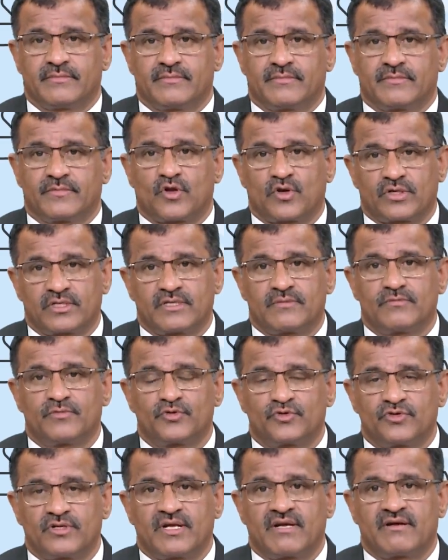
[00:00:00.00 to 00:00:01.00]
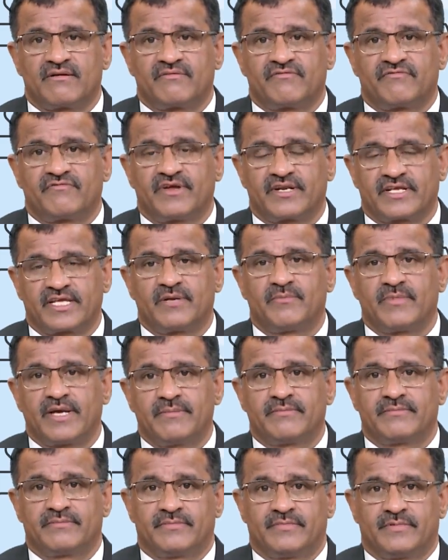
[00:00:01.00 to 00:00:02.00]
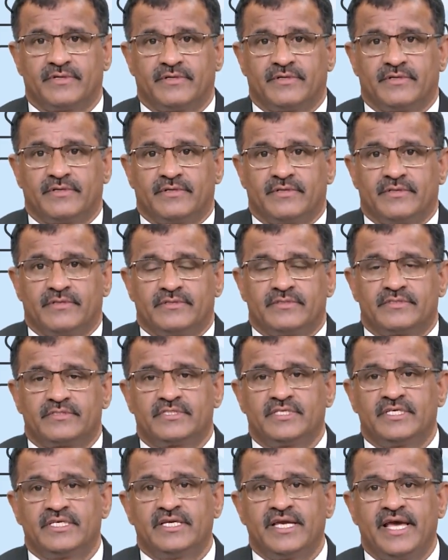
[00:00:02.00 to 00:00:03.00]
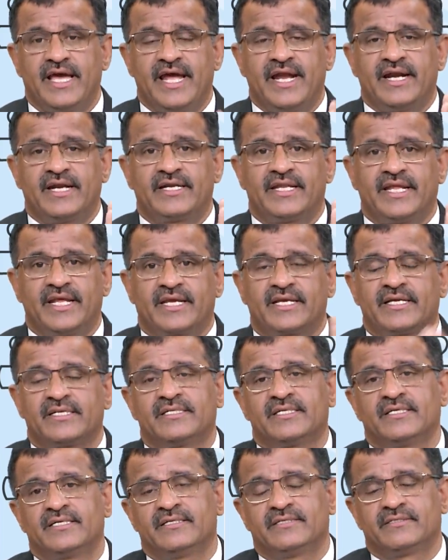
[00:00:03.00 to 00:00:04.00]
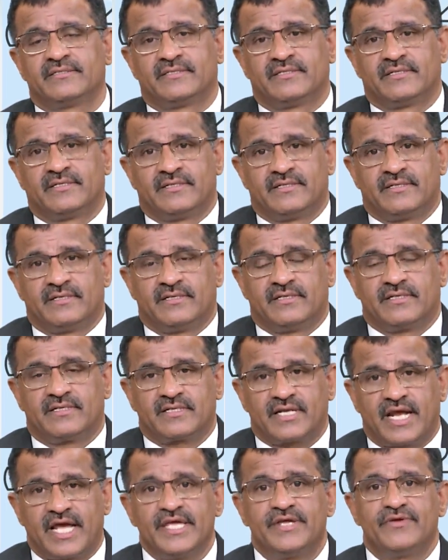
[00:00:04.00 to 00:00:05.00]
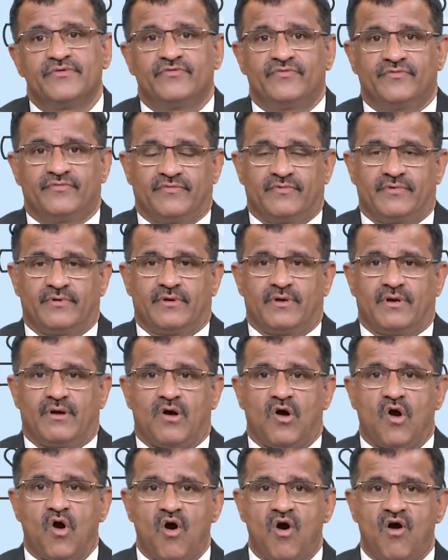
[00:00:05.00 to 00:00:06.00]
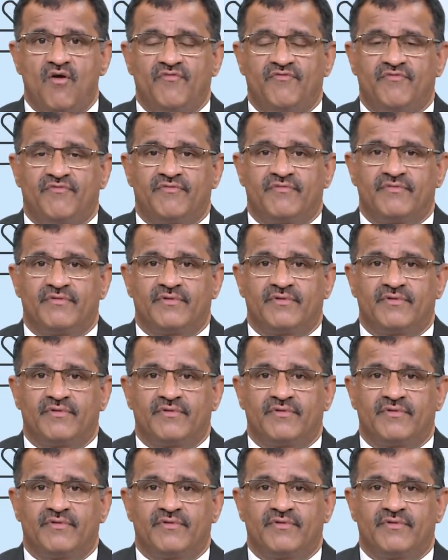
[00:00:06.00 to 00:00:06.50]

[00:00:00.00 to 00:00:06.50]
Dr. Murdula Farke ma'am. She had taken a drive of